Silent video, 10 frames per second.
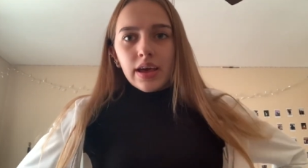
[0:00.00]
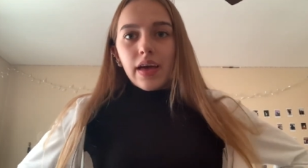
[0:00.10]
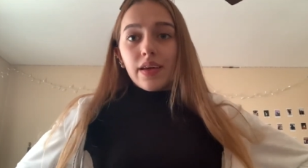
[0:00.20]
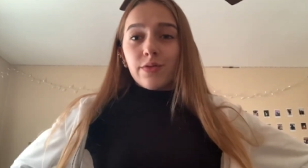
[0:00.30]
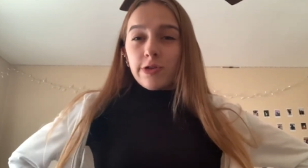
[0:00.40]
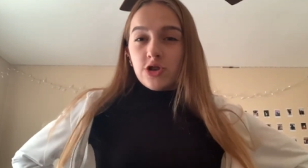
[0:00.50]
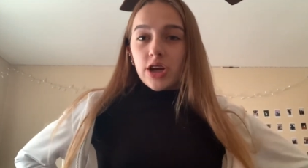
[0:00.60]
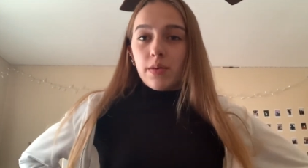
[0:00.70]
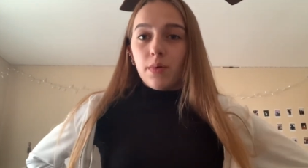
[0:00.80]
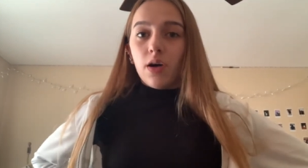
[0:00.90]
And then for
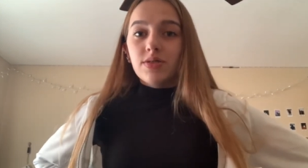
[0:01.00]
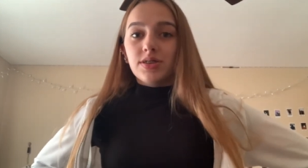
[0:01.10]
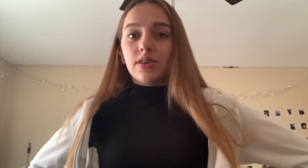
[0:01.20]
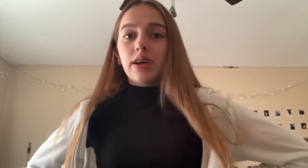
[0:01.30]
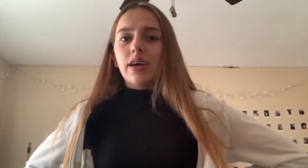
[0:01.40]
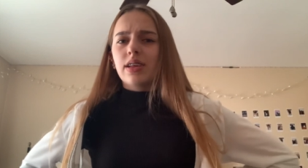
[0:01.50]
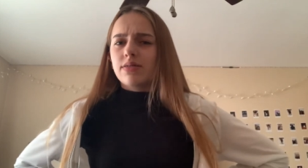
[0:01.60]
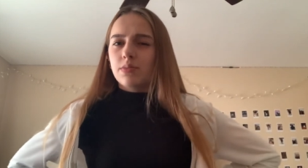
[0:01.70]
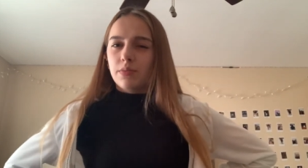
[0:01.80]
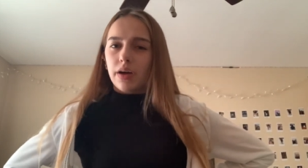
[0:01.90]
Jam, obviously I left
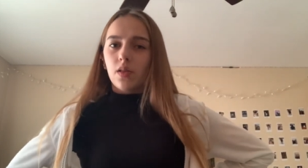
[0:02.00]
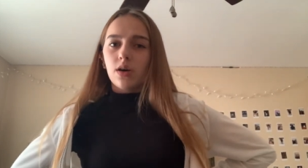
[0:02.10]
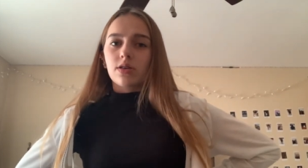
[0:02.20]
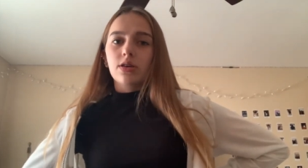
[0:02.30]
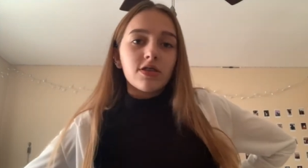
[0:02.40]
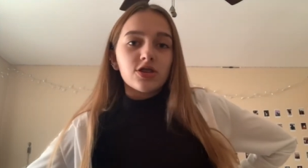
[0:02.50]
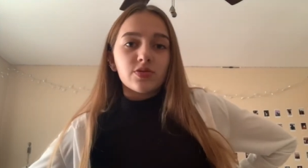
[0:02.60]
him in my locker.